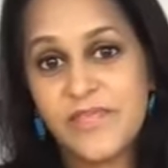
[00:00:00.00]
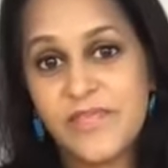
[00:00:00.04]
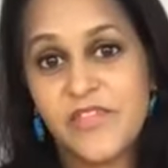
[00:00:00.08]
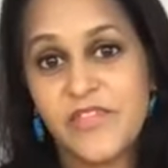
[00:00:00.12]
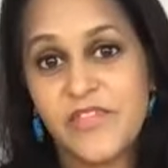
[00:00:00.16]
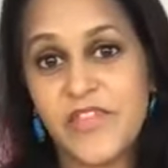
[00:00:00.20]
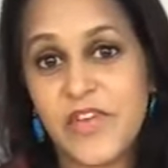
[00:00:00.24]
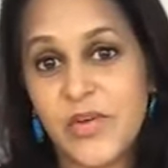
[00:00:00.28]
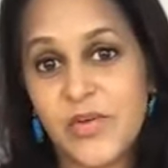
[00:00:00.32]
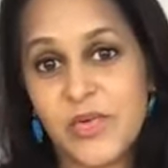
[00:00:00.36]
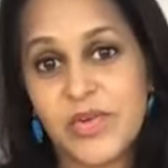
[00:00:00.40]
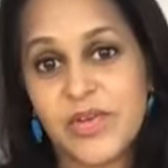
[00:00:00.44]

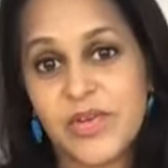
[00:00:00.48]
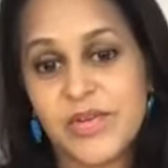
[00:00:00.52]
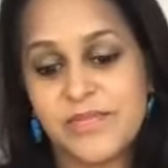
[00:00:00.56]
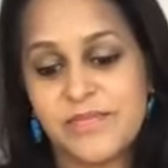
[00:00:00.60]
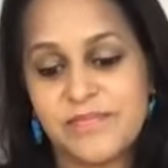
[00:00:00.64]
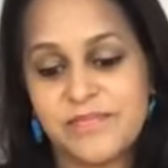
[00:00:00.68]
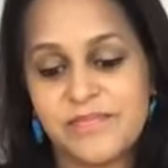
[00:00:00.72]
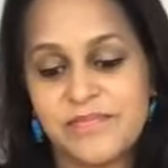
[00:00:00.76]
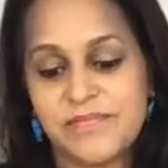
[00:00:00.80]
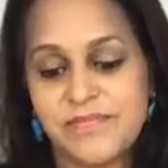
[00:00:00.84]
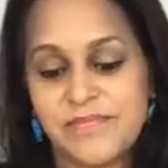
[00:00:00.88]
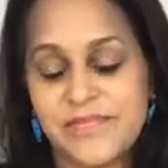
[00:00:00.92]
I
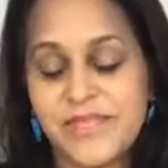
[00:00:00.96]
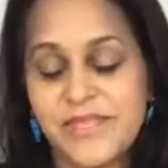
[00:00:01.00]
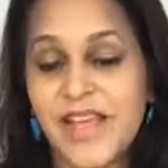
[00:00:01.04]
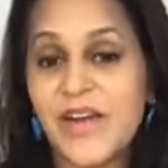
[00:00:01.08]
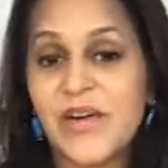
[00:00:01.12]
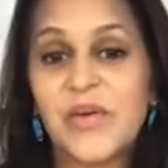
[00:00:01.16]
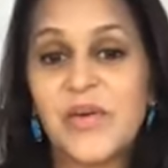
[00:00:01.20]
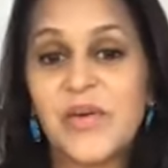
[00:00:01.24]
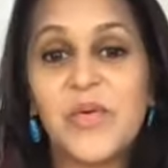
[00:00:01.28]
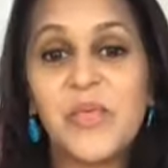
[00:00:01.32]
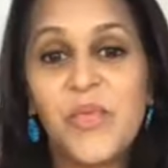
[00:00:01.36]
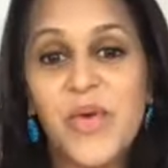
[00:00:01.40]

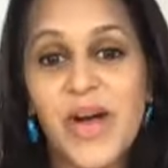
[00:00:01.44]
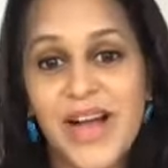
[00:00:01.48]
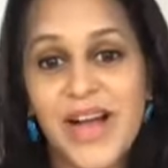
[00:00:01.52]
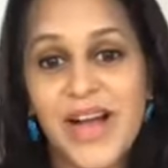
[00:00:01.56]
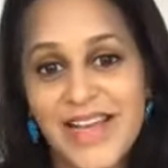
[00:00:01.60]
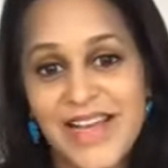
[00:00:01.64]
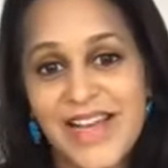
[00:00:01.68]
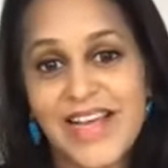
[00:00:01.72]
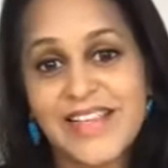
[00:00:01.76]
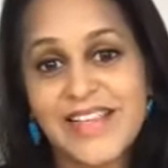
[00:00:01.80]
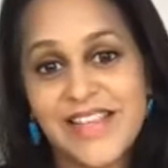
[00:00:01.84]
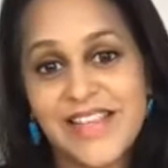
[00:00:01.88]
don't know
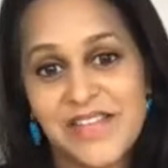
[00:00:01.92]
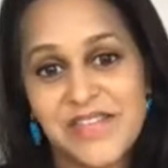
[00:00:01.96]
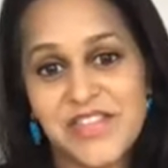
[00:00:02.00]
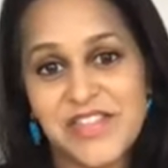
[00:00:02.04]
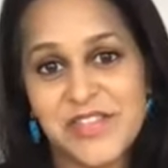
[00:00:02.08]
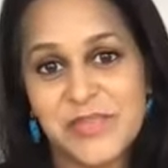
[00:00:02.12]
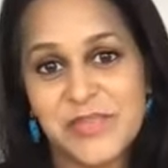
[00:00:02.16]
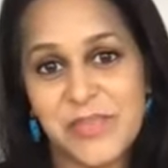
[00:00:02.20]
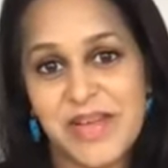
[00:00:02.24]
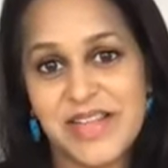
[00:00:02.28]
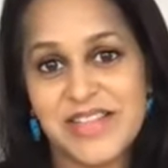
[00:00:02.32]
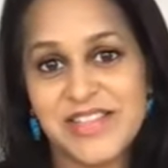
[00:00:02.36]
why I love
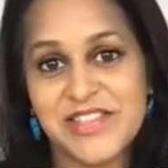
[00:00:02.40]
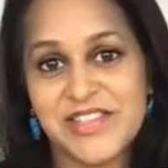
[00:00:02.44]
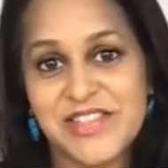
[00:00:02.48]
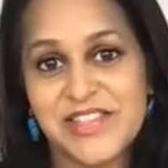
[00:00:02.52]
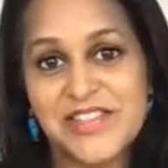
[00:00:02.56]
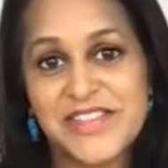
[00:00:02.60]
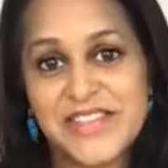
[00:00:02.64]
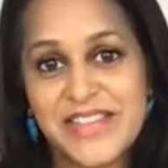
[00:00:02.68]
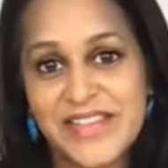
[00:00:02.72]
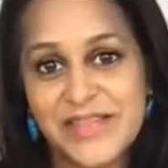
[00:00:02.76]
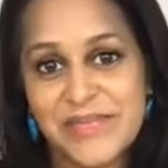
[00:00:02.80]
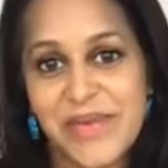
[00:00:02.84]
this
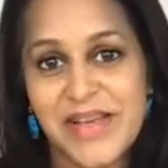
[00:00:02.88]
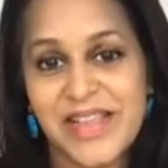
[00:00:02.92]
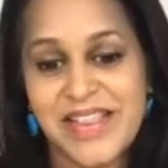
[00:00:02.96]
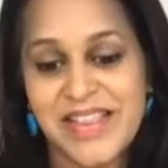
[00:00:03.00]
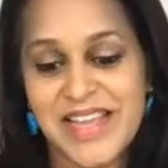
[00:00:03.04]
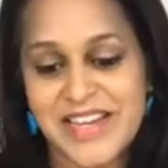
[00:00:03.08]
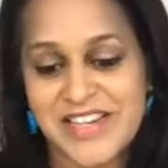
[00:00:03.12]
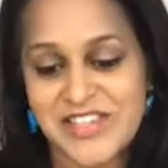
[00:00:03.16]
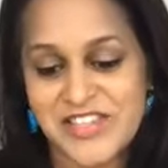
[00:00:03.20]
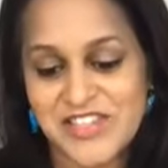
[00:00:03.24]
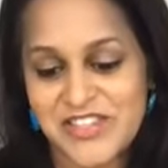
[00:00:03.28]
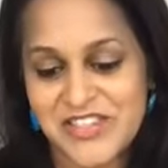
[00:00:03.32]
pencil in my
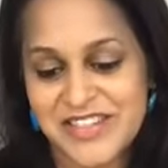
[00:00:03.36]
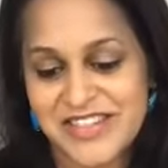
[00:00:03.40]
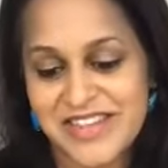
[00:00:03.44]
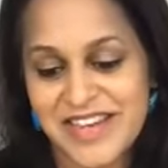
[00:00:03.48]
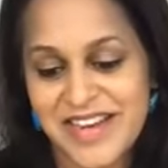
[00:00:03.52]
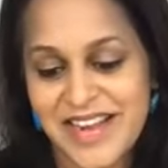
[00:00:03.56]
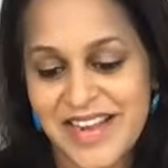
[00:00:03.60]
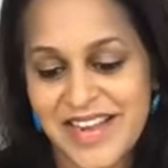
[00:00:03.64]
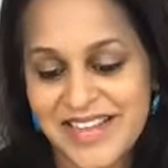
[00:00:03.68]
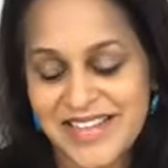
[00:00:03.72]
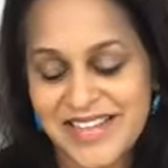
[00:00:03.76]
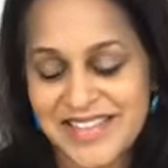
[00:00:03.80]
lecture
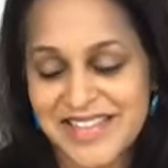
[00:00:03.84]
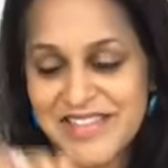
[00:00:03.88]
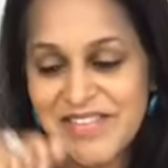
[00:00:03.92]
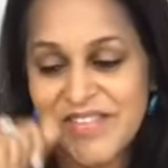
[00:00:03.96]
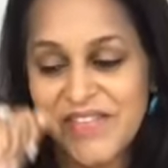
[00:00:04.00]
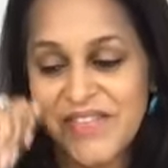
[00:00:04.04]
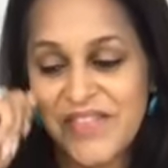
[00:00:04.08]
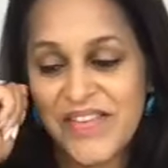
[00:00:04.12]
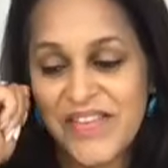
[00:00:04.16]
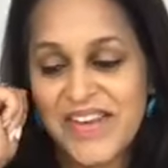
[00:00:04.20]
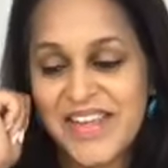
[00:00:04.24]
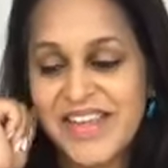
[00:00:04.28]
today. It's so
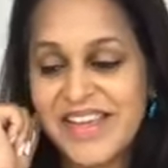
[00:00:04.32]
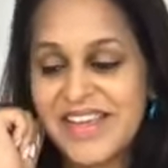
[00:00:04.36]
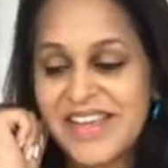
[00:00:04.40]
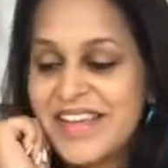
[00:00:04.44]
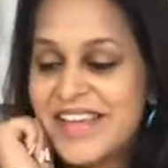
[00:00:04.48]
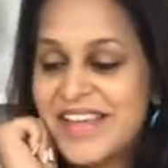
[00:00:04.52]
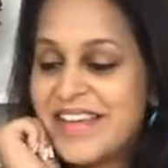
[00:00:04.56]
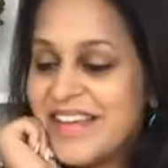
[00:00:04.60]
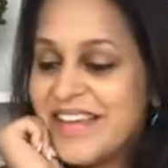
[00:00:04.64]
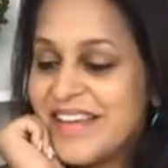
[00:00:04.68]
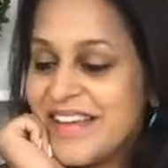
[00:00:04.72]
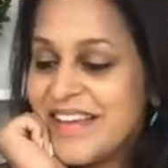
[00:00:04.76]
funny.
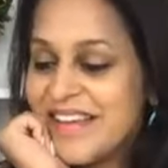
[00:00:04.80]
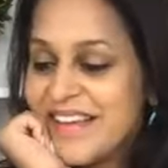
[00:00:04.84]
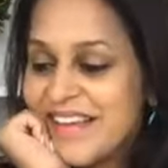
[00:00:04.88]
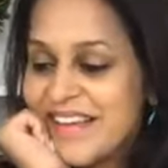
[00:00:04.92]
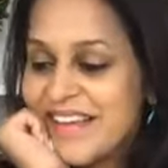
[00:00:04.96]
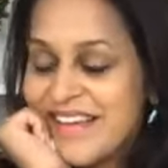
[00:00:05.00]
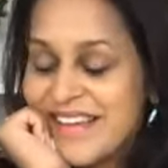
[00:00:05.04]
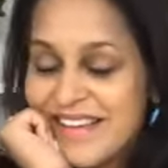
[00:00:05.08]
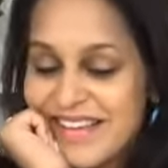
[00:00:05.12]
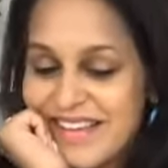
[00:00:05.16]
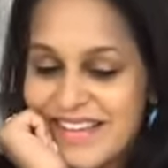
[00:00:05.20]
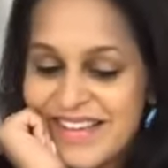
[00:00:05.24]

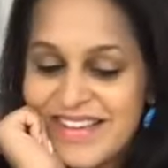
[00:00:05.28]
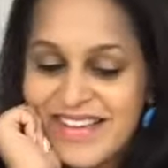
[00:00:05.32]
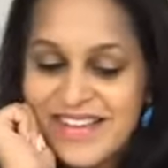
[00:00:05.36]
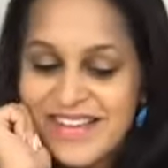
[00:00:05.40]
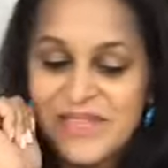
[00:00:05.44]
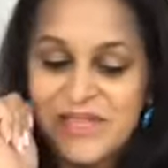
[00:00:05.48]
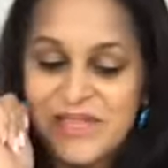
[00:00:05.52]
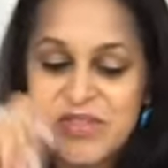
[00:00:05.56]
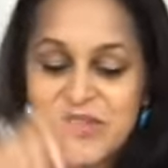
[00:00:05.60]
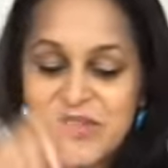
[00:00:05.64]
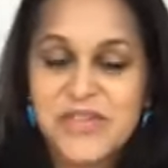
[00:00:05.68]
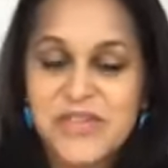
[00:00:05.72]

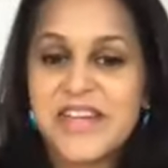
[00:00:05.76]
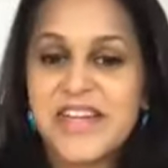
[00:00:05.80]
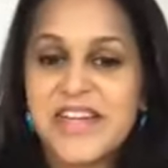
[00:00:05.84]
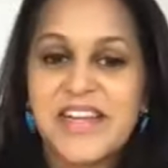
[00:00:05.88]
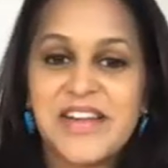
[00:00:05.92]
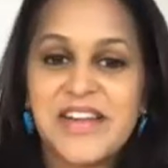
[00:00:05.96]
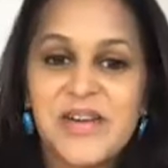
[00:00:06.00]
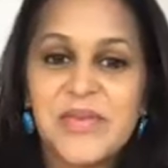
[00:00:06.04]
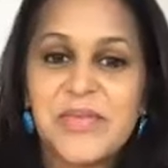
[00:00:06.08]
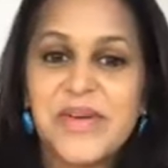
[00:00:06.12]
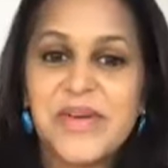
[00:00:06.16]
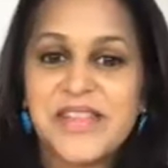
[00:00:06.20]
I'm sure I'm going to
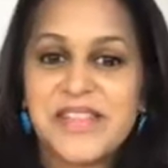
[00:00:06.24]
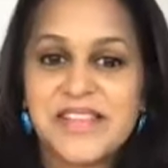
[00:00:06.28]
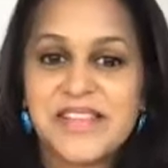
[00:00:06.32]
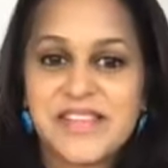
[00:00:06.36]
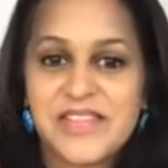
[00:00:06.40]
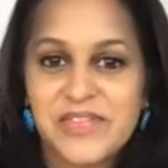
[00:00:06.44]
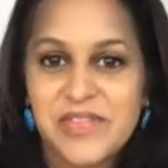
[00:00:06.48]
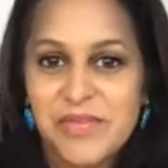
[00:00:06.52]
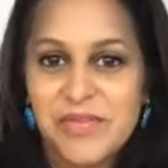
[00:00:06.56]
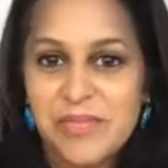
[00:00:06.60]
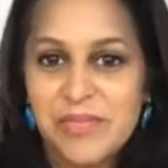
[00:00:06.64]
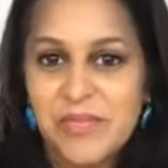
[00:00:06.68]
hear about this
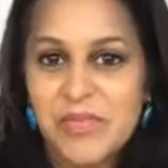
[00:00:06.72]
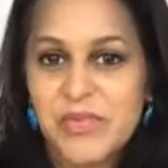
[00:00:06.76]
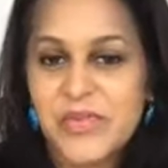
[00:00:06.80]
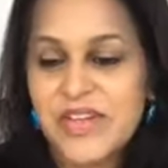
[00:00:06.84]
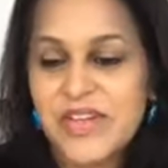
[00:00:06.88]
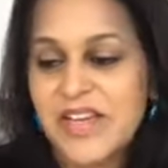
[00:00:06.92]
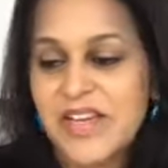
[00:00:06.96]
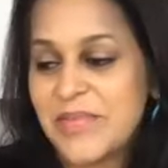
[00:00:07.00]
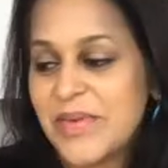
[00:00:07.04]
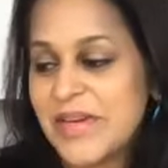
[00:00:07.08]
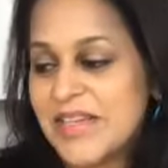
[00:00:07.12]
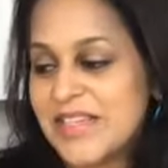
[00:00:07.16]
from
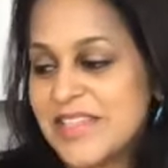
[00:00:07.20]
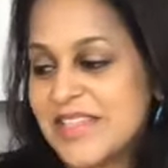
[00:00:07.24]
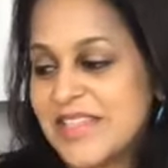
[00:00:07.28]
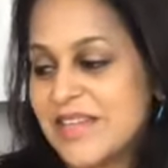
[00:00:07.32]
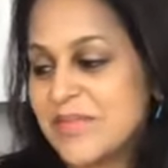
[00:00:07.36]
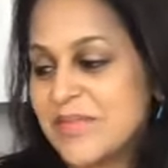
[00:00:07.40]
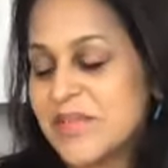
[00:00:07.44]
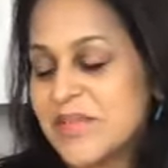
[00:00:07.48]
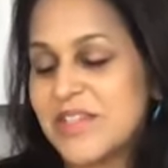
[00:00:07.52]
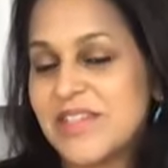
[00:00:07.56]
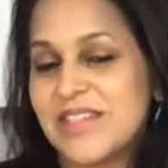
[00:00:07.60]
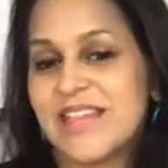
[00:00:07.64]
Maria on my team.
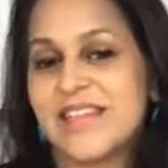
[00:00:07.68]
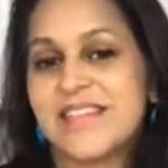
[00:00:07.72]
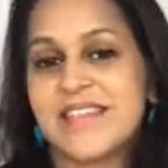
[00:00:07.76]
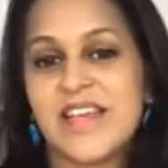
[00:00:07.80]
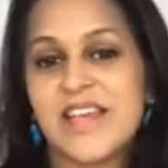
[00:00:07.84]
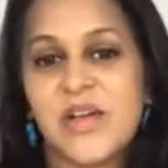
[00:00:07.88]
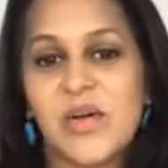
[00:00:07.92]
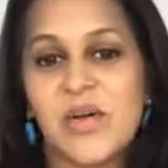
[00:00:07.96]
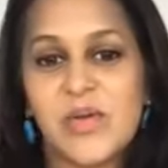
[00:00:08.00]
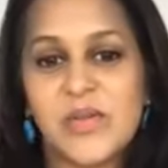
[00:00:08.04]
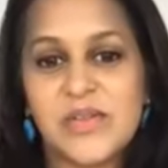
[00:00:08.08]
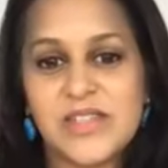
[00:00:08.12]
She says I
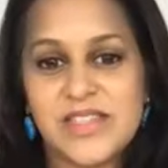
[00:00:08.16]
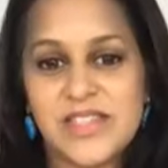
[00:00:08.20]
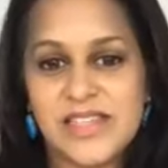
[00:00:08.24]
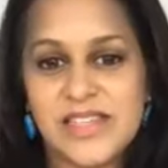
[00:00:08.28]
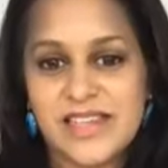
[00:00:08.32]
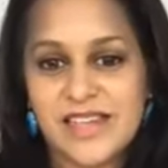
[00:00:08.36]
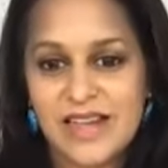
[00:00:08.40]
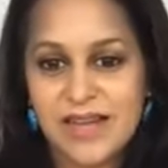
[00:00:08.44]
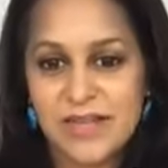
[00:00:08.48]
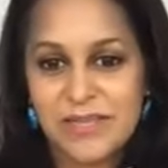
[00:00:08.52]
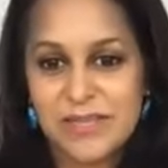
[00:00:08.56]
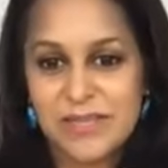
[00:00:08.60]
hold
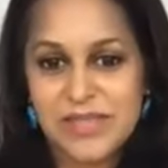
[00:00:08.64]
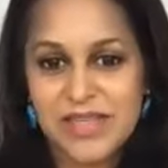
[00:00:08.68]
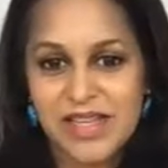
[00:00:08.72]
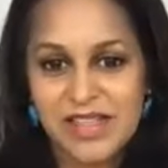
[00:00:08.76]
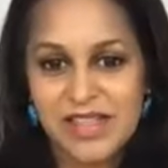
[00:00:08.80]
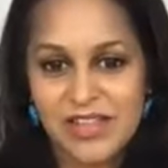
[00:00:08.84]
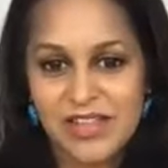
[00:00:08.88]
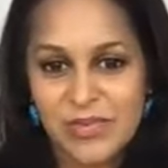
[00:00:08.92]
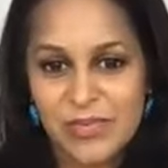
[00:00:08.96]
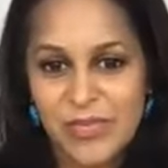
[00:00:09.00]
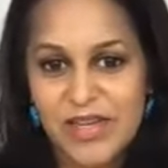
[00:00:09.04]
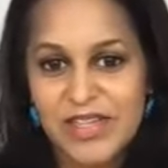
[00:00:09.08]
teacups like
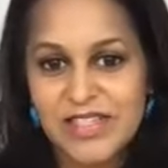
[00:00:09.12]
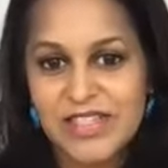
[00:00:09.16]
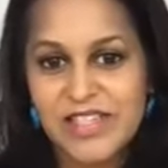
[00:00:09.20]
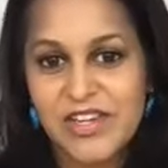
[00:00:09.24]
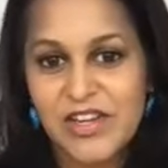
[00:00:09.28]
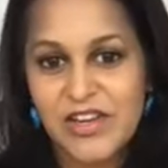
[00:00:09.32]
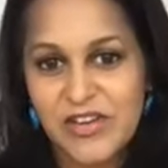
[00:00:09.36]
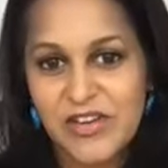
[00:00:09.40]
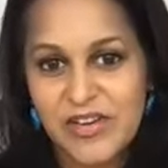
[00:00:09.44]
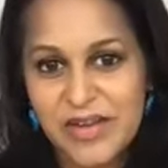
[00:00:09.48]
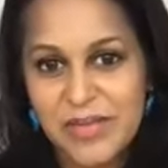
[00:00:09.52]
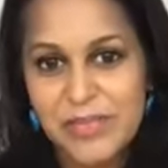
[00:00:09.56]
they're my
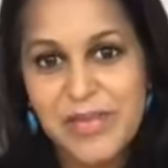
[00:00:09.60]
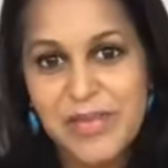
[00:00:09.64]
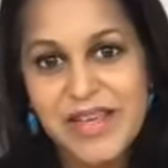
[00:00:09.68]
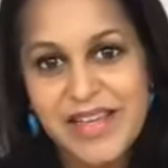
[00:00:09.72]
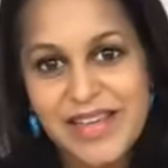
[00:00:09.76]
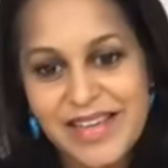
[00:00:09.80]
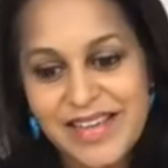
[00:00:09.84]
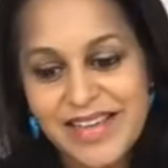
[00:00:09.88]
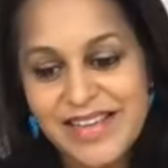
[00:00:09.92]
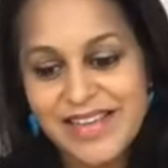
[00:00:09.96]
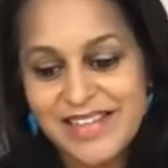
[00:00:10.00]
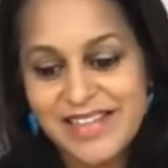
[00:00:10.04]
security
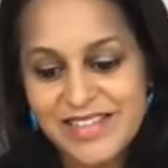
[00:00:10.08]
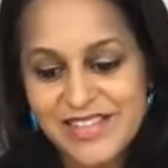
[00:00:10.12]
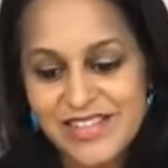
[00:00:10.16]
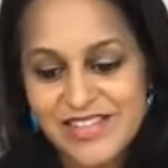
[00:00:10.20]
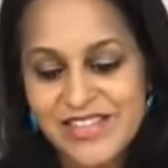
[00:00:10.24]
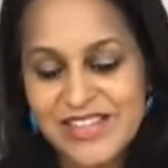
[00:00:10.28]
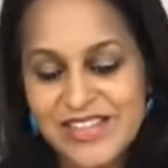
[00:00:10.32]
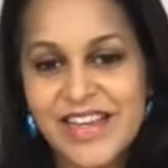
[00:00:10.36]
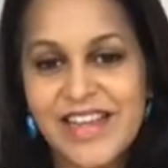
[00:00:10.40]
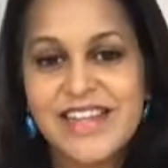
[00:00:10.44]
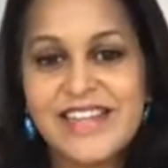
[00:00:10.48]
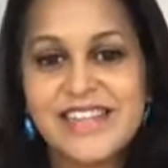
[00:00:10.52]
blanket. So
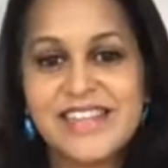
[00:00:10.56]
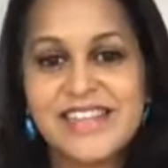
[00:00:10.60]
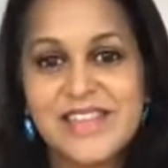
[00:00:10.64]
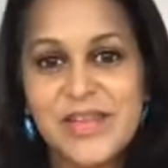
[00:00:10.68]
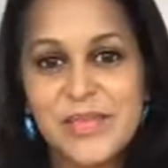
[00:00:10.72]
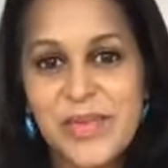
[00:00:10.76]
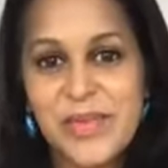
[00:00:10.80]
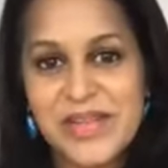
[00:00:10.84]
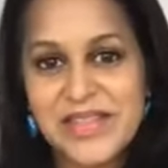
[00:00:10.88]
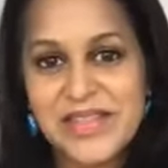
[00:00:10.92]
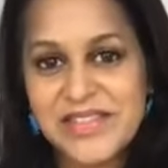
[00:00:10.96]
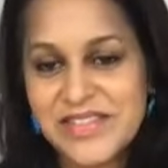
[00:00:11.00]
today it's the
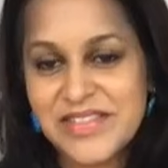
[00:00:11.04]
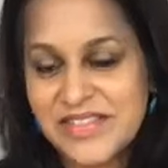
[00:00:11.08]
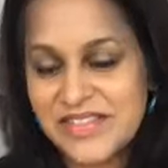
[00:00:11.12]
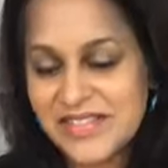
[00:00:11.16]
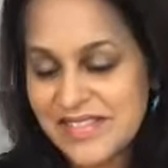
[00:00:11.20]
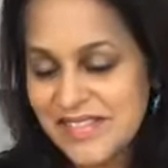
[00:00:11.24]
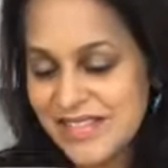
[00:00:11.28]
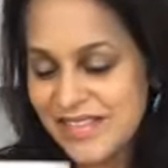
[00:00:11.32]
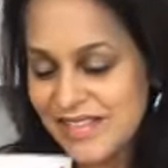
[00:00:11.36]
pencil.